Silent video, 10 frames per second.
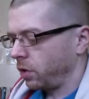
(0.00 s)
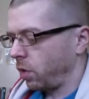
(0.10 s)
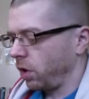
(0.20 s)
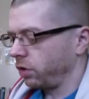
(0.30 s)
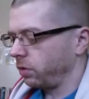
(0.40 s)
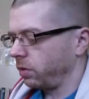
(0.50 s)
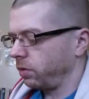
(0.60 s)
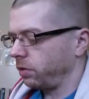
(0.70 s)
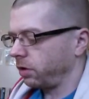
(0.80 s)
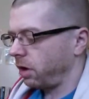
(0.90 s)
Nor
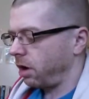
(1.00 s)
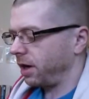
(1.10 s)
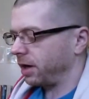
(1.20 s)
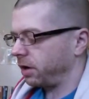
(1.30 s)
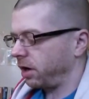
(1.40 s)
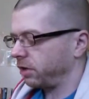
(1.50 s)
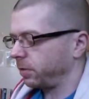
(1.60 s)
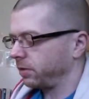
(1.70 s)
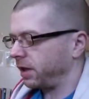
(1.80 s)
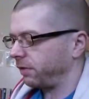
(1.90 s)
do the law and
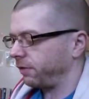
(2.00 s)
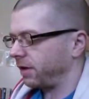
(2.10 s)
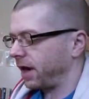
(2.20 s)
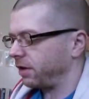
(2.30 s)
gospel differ